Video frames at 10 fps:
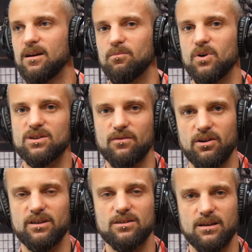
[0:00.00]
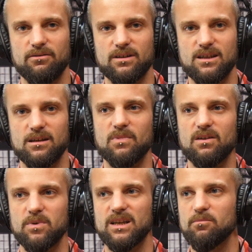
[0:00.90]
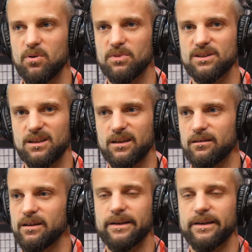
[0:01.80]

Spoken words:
most of our engineering team have been implementing